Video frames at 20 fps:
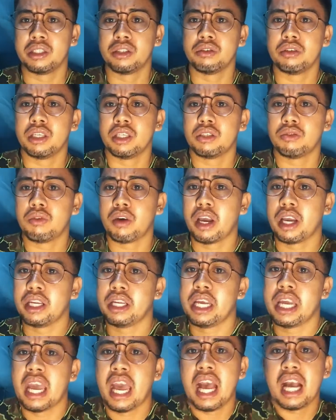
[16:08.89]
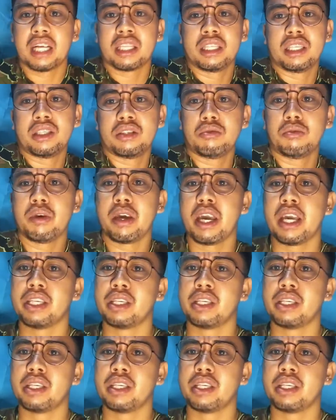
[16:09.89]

So that's why they act this way.